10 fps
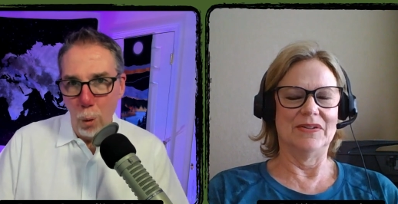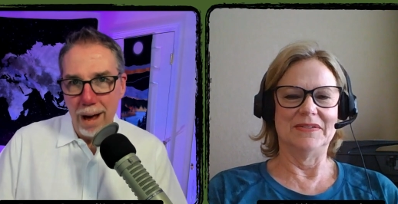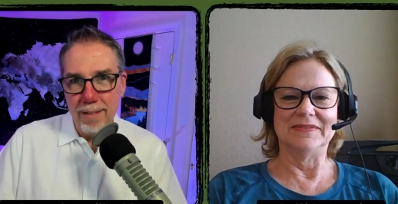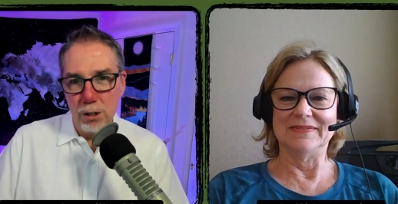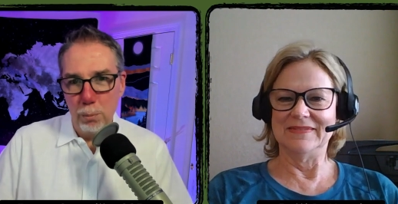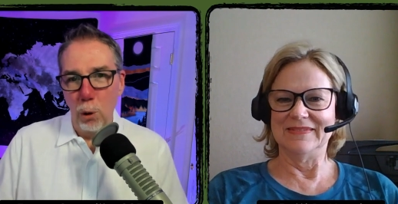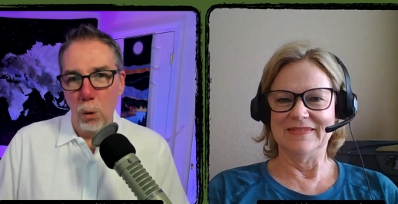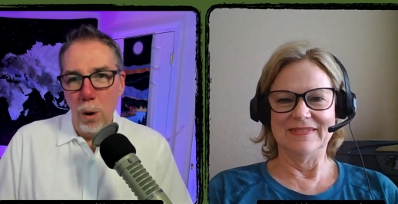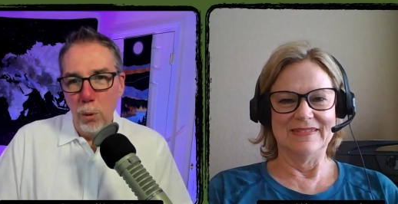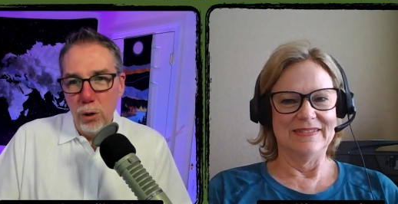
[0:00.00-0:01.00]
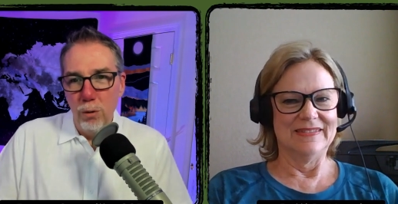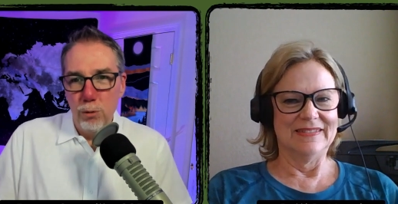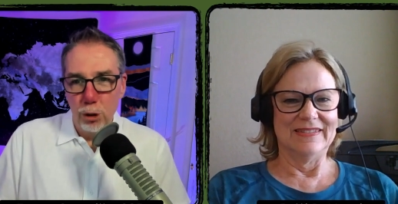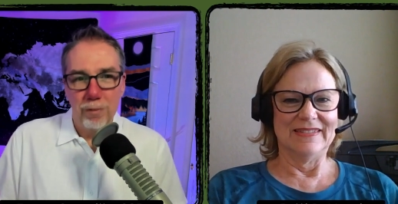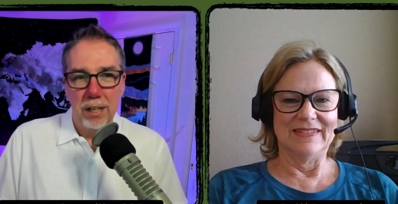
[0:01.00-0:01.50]
Speaker 1: why this book? What were you
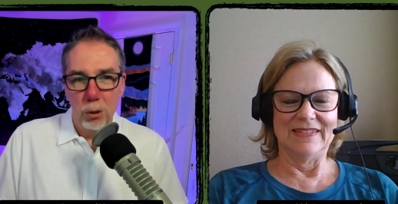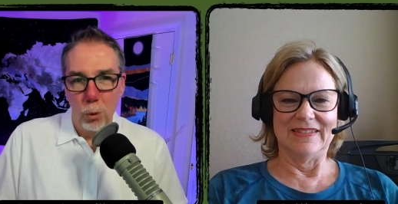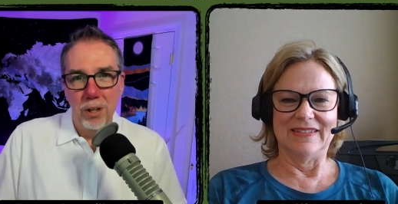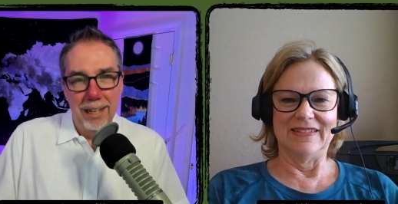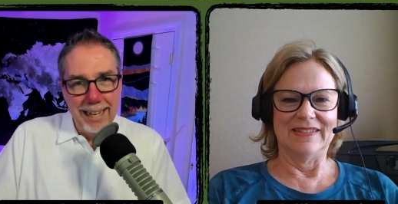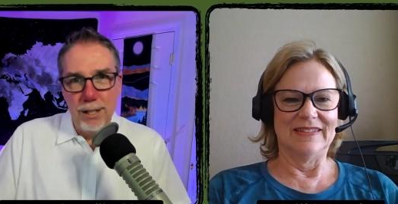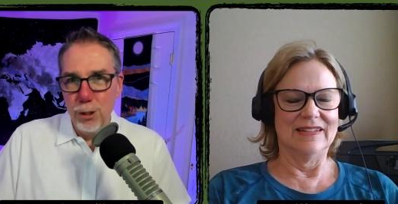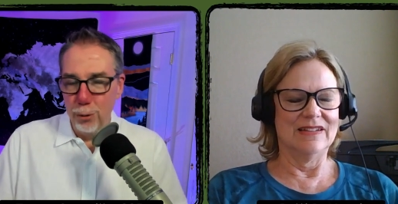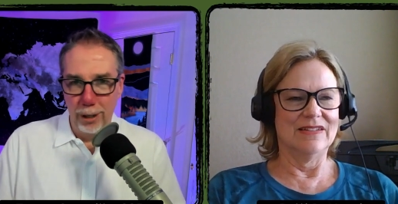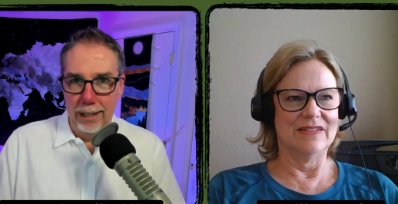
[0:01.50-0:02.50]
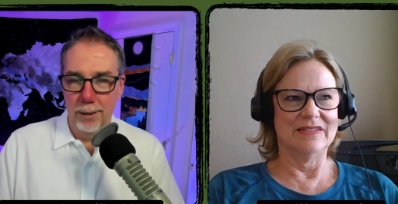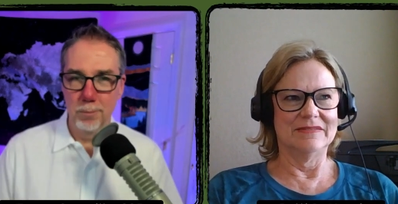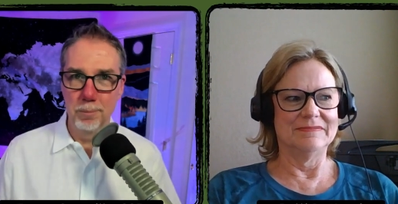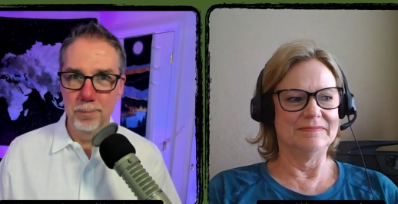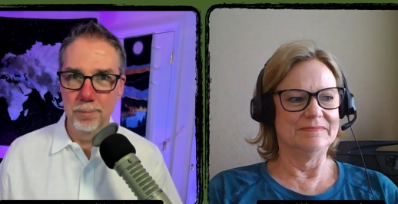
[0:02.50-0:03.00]
observing in the world that led you here?
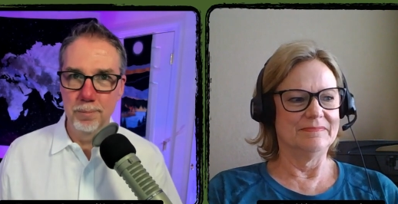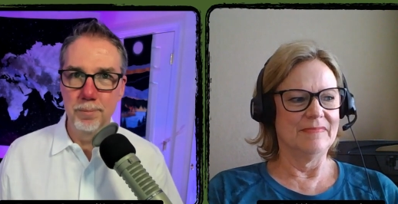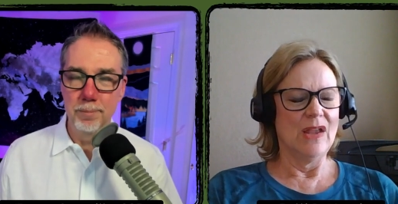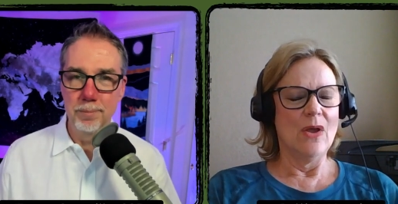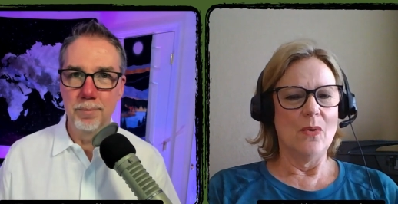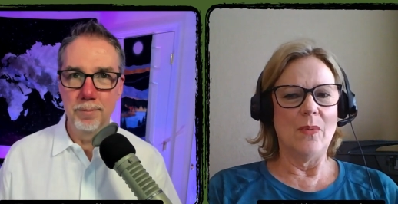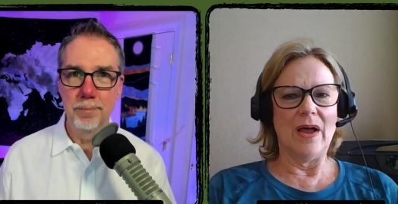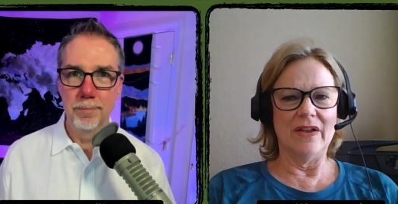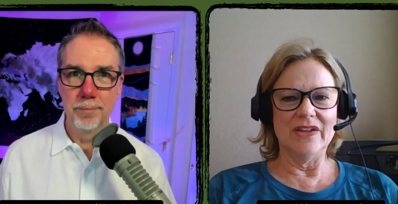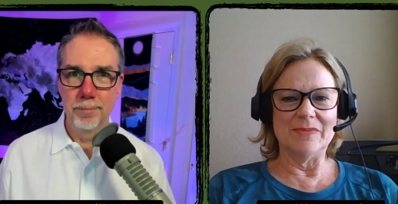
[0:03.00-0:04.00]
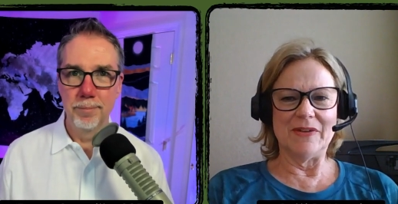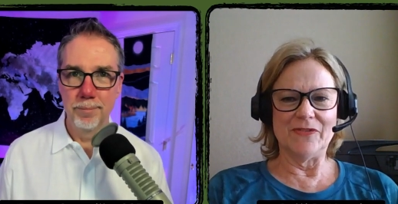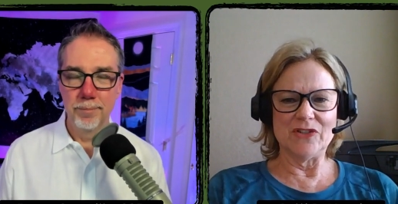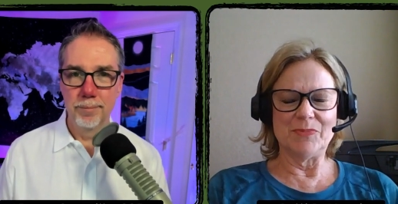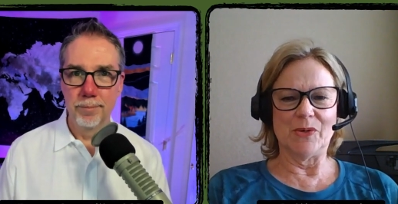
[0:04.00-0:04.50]
Speaker 2: Oh. Well, you know, my
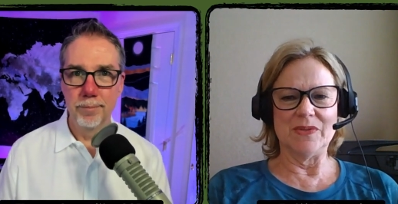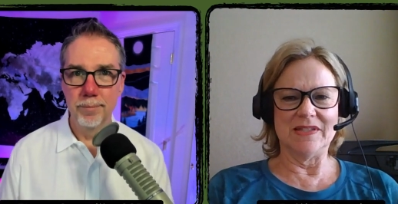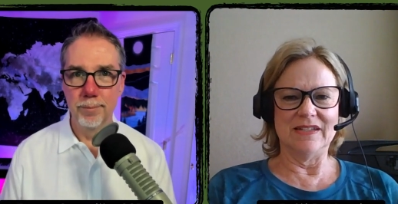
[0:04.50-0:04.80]
first book was